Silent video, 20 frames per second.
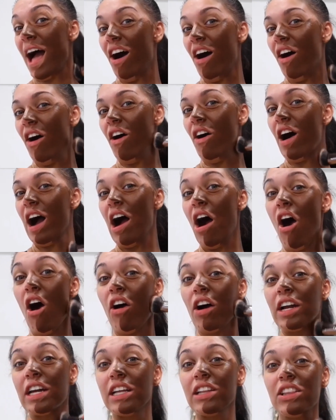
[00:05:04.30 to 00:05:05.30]
even in
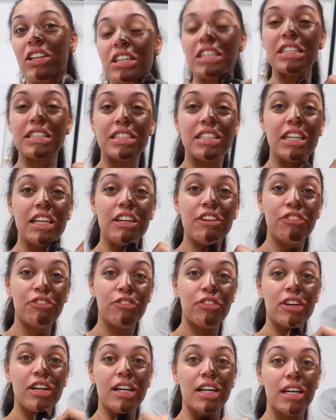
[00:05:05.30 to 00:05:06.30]
movies, and
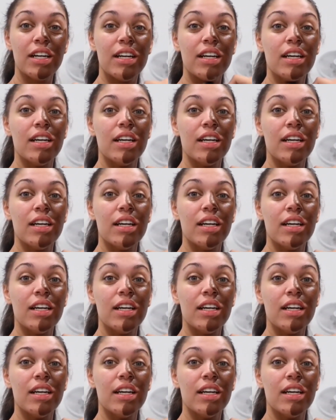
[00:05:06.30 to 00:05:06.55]
even